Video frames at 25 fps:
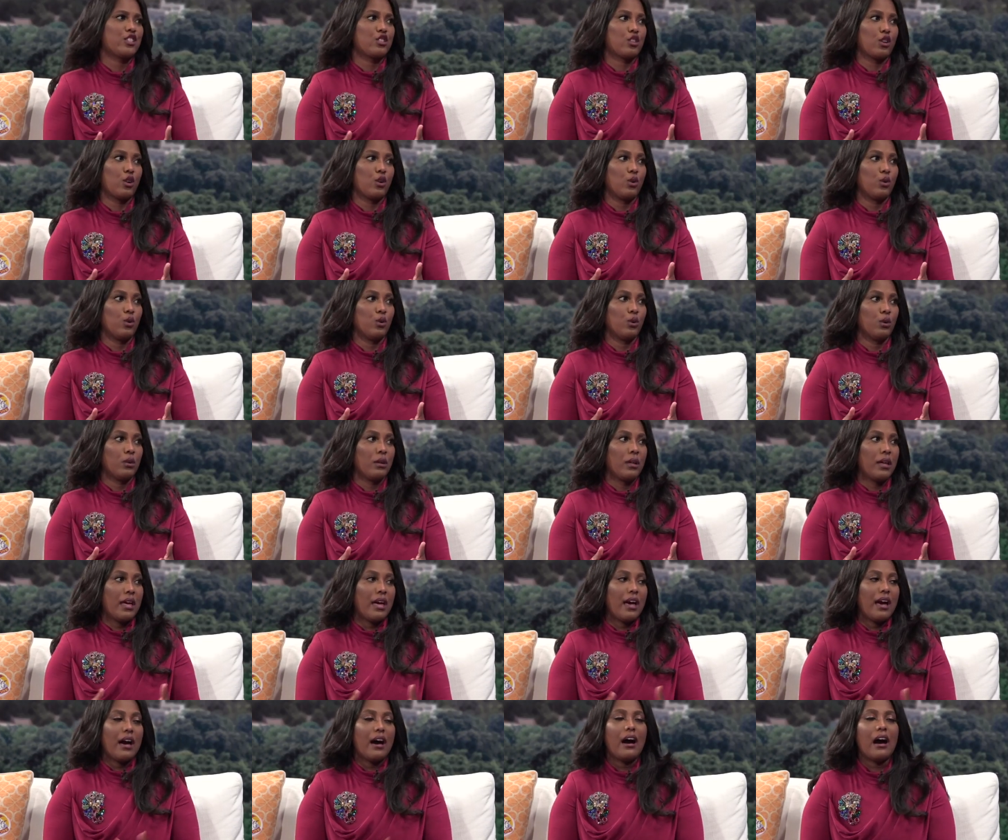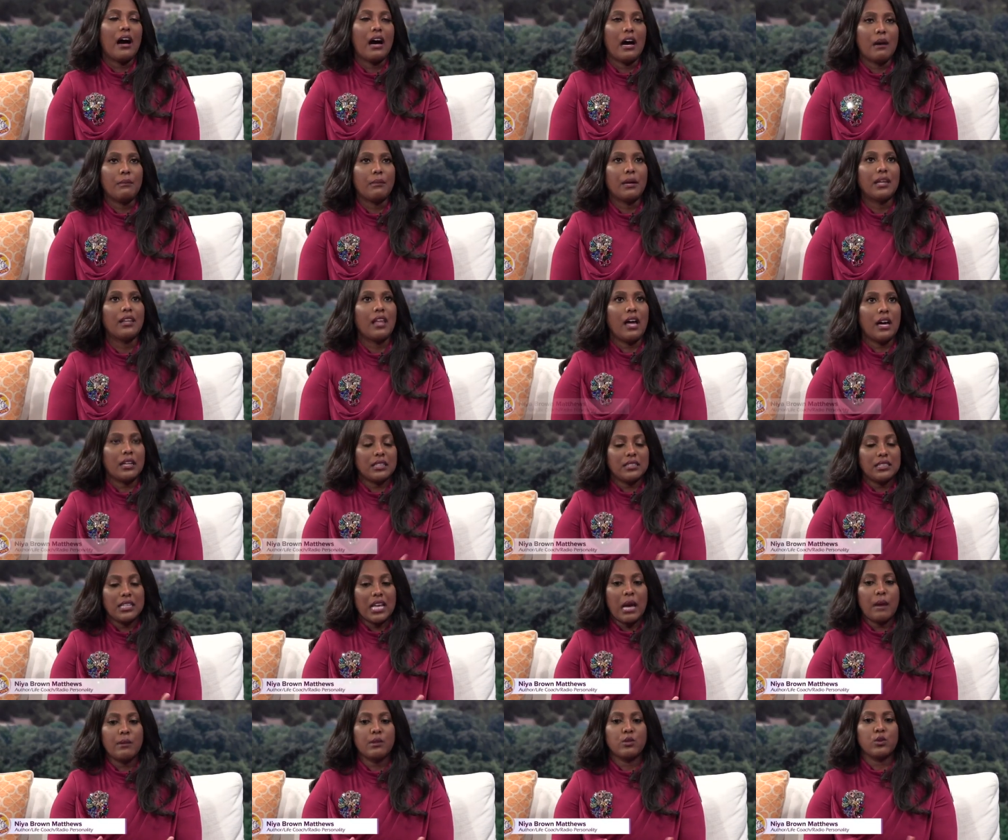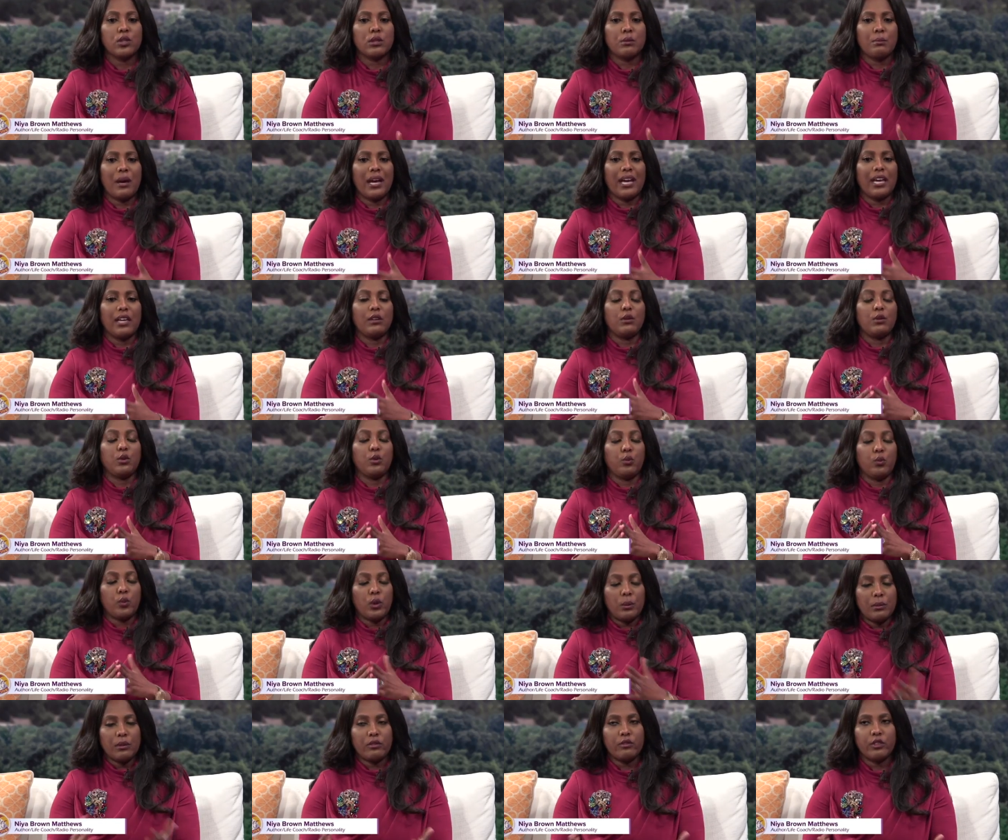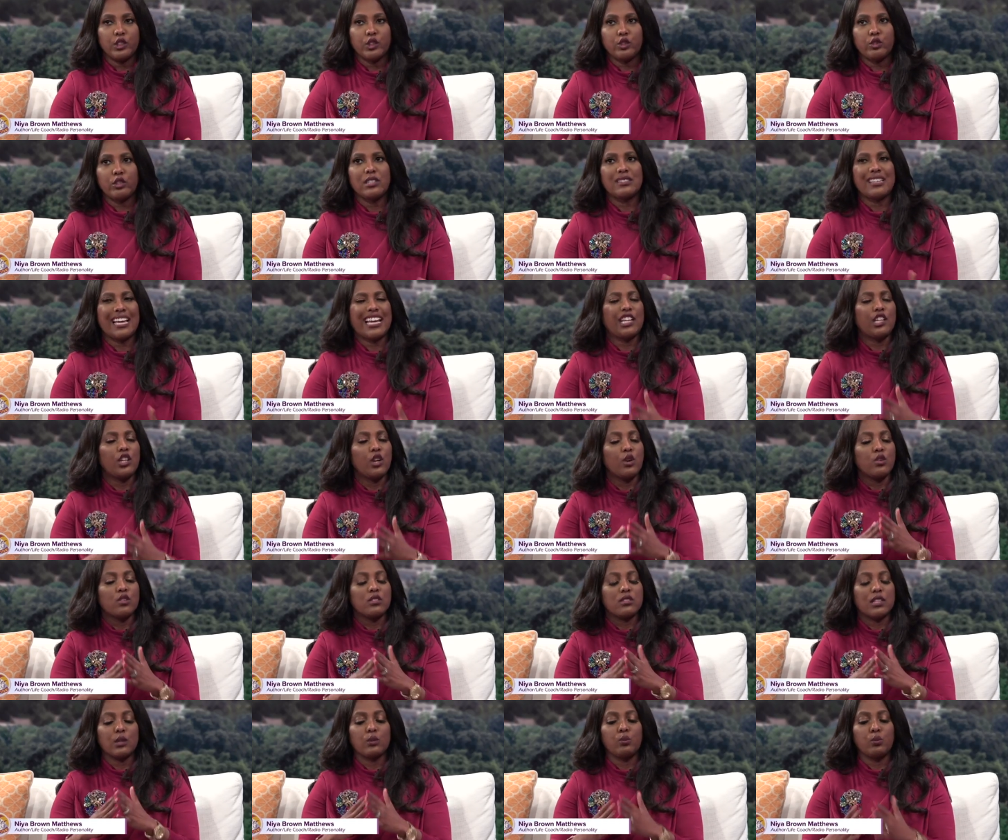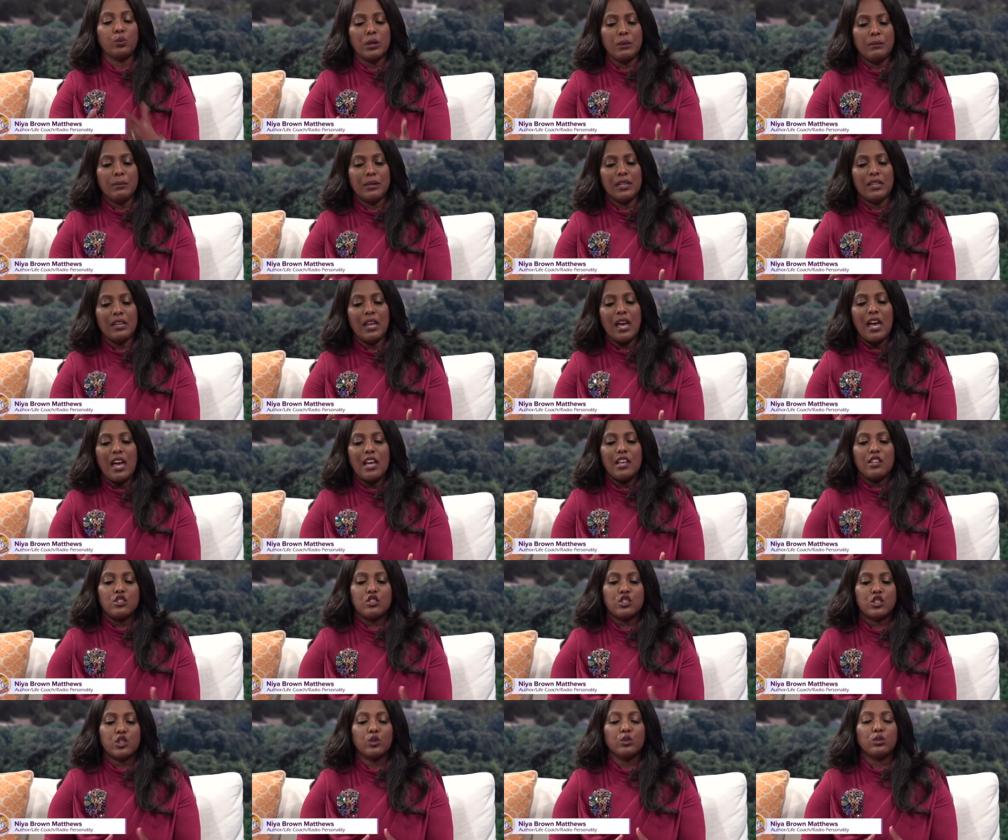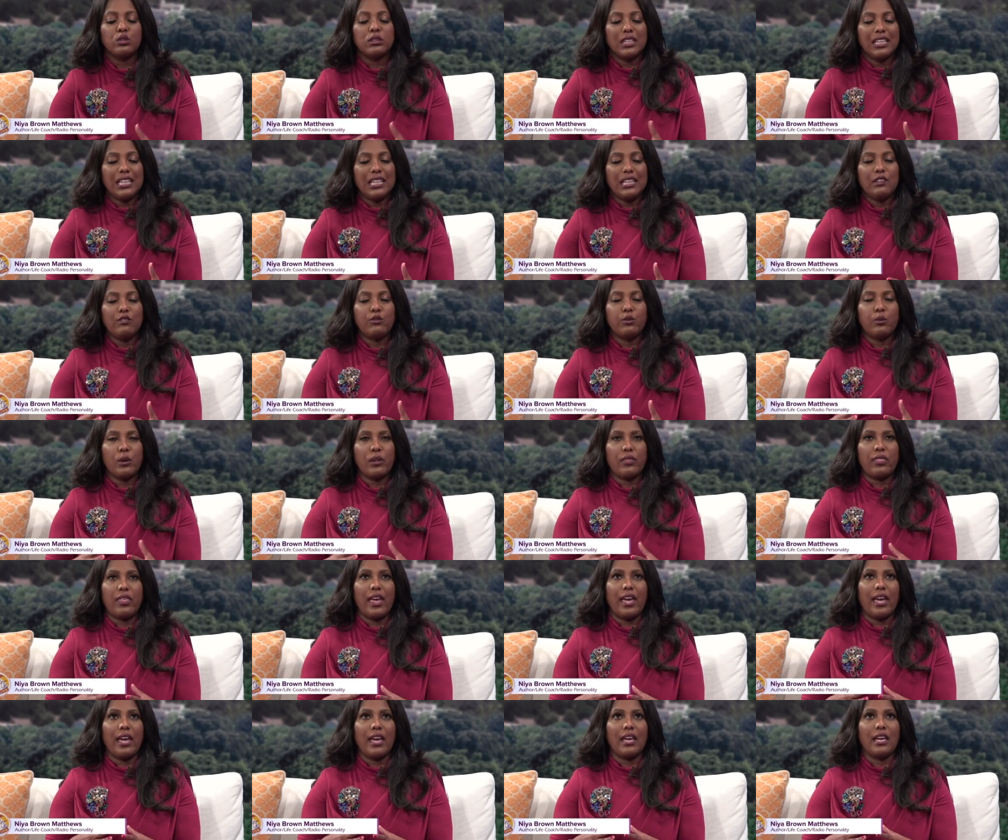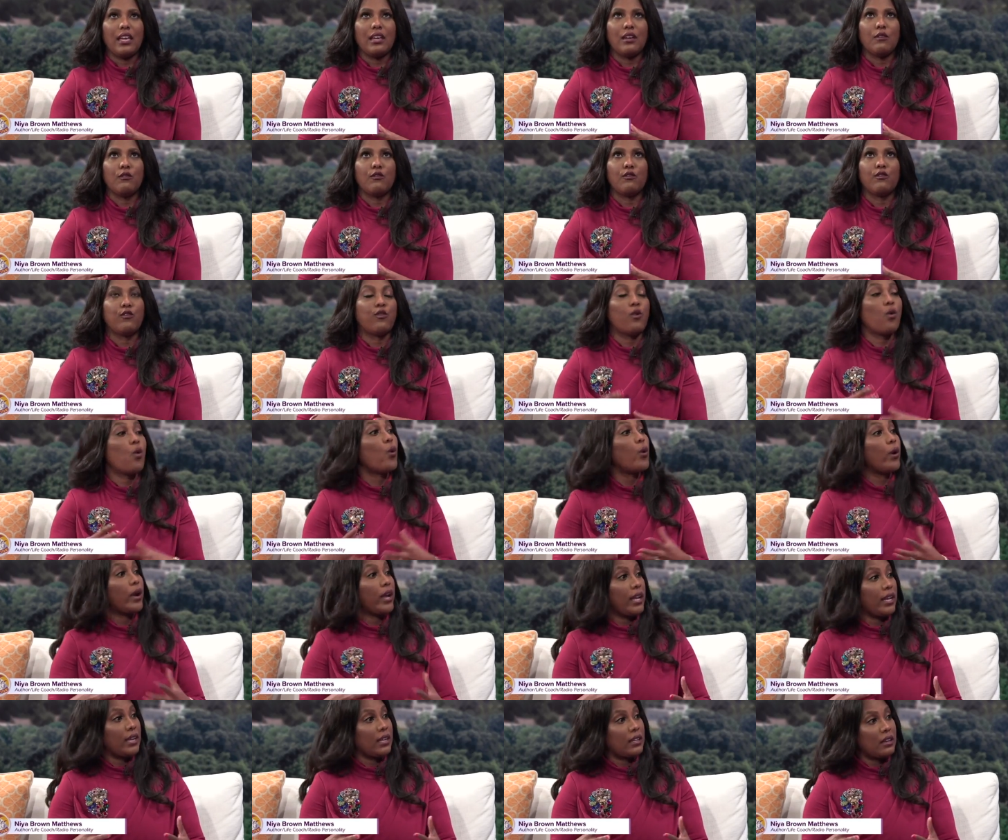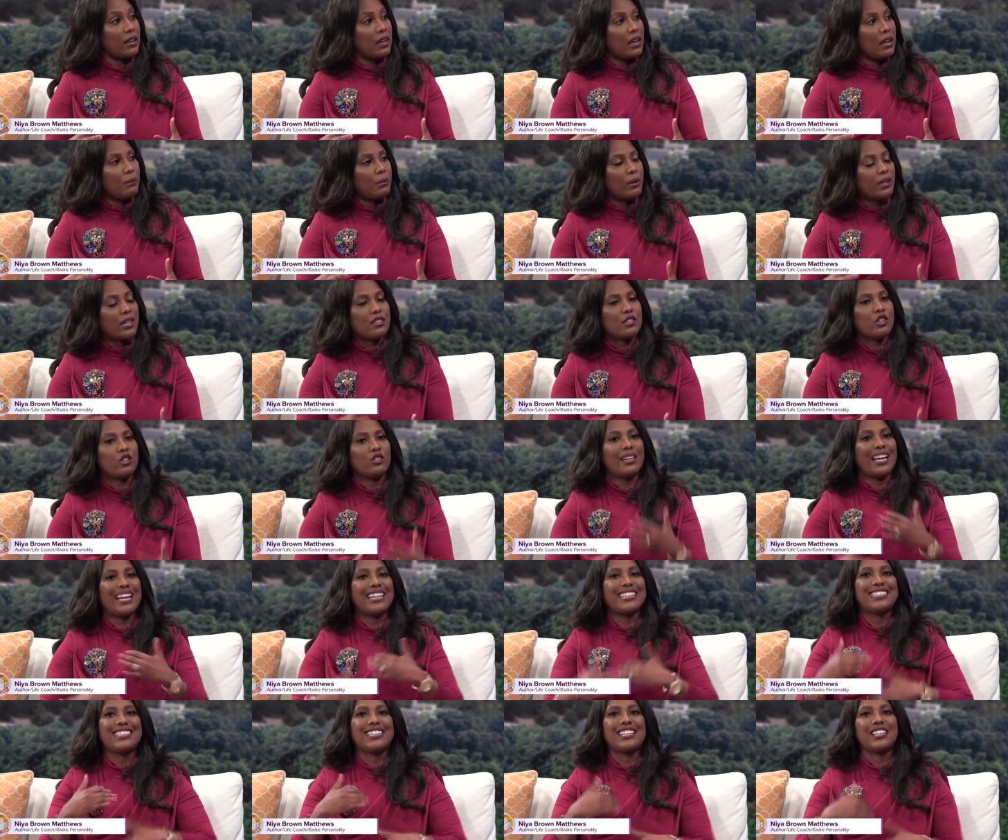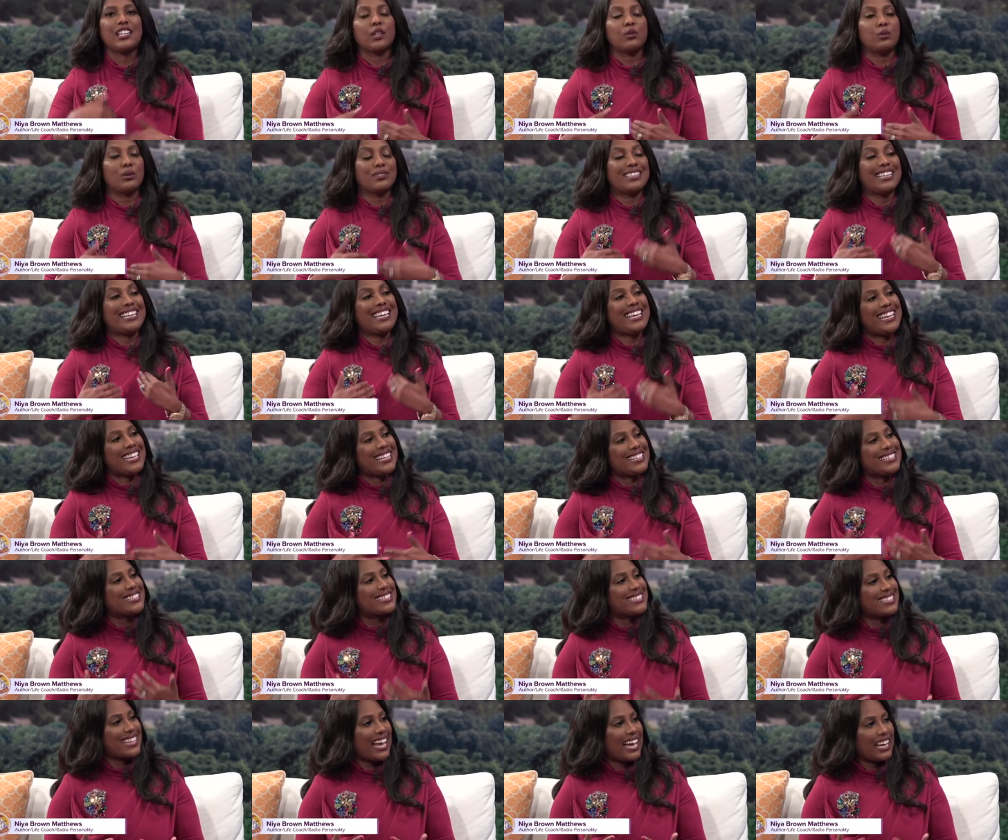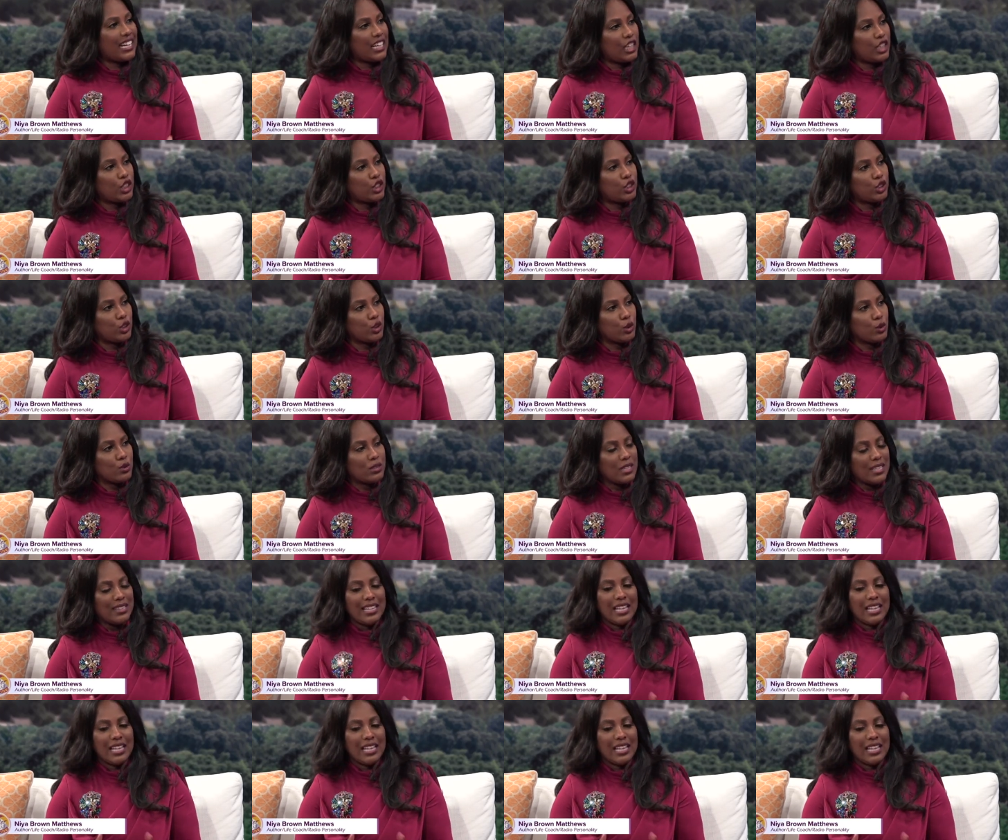soul. Mm-hmm. um, a lot of times with my women retreats, I notice that women still leave with a void because they're not dealing with the inside issues, mm.